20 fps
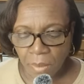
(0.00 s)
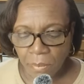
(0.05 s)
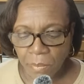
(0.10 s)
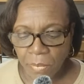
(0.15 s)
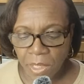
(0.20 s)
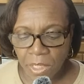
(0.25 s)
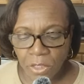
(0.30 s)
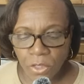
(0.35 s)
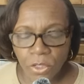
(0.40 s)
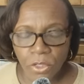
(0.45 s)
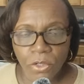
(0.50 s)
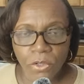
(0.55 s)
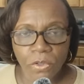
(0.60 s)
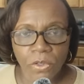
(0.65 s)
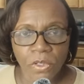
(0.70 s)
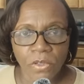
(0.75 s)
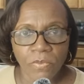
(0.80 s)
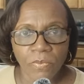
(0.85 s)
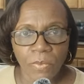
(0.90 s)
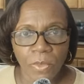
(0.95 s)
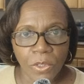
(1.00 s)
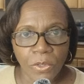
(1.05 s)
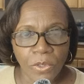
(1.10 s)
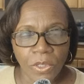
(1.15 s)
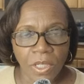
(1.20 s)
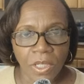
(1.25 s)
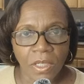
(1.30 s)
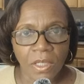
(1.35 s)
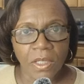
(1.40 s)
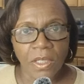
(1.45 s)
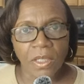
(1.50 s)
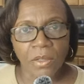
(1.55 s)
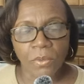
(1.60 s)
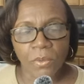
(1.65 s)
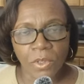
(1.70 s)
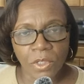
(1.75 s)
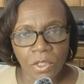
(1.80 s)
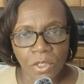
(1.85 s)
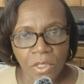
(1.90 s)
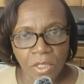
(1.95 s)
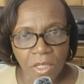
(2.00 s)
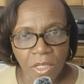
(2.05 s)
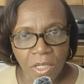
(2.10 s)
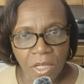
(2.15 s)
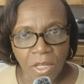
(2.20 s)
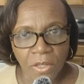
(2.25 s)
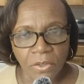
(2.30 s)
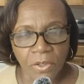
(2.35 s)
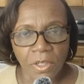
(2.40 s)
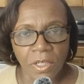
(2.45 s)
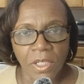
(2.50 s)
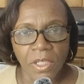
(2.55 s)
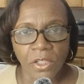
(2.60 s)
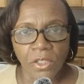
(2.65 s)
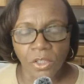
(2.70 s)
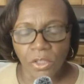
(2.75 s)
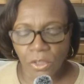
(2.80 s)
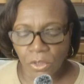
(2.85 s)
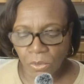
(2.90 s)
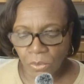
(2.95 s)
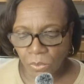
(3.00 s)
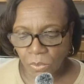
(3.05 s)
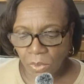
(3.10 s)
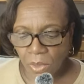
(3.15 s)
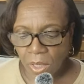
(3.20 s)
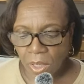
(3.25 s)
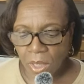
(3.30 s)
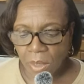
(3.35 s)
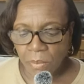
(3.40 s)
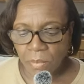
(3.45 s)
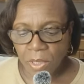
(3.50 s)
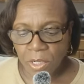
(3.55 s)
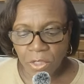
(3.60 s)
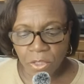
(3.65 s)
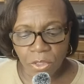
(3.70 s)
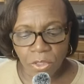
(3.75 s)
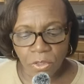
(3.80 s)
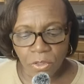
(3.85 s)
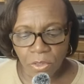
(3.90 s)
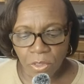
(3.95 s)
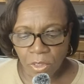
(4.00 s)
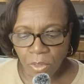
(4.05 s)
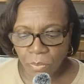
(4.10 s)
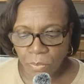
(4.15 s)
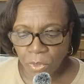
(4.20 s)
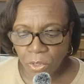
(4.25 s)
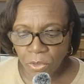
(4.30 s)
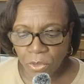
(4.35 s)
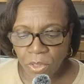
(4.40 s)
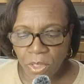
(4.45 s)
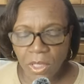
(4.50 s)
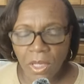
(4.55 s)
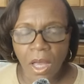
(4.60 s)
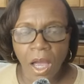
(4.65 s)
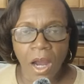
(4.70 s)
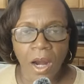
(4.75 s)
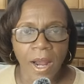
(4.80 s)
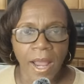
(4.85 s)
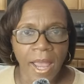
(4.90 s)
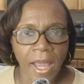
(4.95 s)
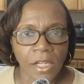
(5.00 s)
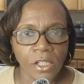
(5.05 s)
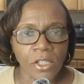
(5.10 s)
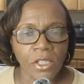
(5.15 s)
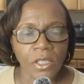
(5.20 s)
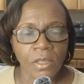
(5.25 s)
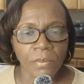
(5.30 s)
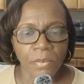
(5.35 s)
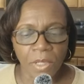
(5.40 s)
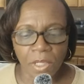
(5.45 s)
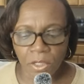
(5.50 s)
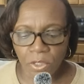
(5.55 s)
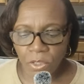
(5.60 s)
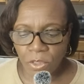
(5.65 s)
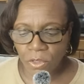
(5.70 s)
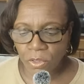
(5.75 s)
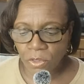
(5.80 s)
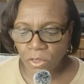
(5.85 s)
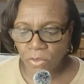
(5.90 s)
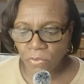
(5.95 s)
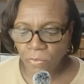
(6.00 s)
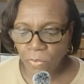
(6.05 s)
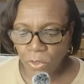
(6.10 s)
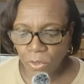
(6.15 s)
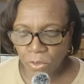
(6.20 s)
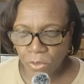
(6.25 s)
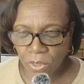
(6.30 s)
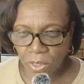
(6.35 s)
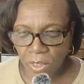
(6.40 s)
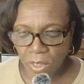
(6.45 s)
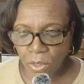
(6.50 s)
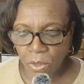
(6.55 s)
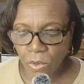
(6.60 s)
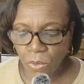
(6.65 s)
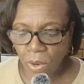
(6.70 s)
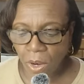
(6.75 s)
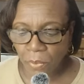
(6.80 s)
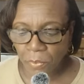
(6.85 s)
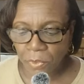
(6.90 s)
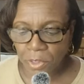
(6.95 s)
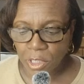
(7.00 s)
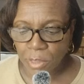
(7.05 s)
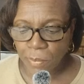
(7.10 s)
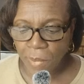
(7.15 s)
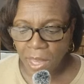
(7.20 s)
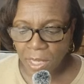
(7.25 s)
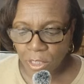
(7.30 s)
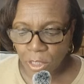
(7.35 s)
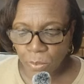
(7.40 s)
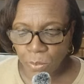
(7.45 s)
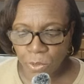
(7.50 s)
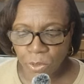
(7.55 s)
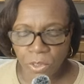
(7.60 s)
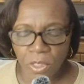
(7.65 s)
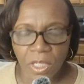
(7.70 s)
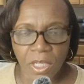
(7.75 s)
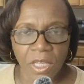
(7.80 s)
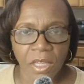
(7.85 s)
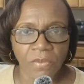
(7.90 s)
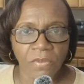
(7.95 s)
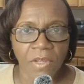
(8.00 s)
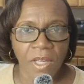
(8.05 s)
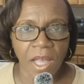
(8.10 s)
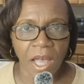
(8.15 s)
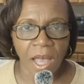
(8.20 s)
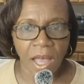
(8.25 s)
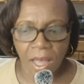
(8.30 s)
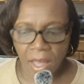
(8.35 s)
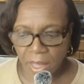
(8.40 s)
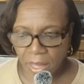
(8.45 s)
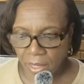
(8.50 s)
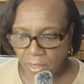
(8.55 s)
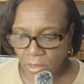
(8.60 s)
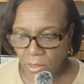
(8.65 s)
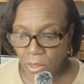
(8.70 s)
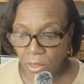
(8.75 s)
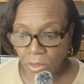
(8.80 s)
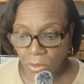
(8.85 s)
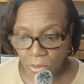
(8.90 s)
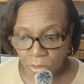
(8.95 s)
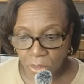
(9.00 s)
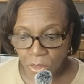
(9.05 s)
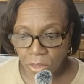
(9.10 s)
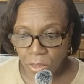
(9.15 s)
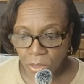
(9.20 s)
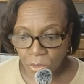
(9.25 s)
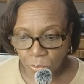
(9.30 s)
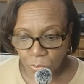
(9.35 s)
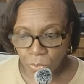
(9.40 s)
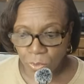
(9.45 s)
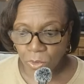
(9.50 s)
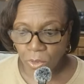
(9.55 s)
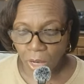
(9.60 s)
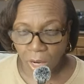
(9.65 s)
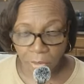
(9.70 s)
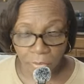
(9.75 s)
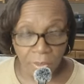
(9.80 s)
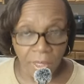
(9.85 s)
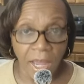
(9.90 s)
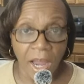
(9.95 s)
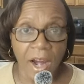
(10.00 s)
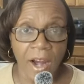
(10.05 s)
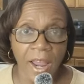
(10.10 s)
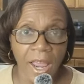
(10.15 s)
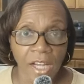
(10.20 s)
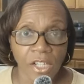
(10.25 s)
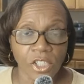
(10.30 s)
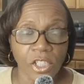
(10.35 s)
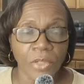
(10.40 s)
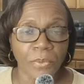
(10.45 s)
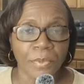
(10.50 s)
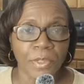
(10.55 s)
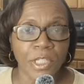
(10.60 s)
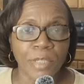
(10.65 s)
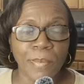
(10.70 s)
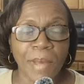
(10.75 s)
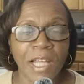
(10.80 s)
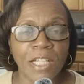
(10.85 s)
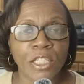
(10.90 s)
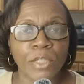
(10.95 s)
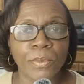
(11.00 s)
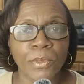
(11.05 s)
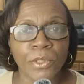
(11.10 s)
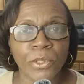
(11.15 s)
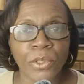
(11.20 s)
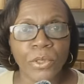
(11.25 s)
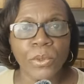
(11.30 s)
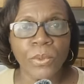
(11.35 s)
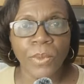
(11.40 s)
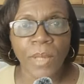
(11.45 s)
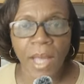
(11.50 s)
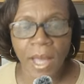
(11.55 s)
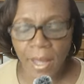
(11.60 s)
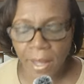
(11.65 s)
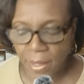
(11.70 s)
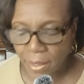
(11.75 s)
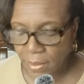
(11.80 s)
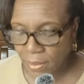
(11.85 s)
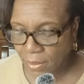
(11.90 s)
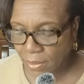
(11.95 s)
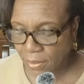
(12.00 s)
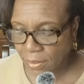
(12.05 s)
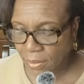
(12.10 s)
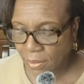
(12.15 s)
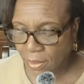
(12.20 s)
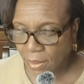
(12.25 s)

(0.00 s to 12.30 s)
Ministers of music, which is another issue. Ministers of music are actually ministers of music who are responsible to give God to are they are actually responsible to God.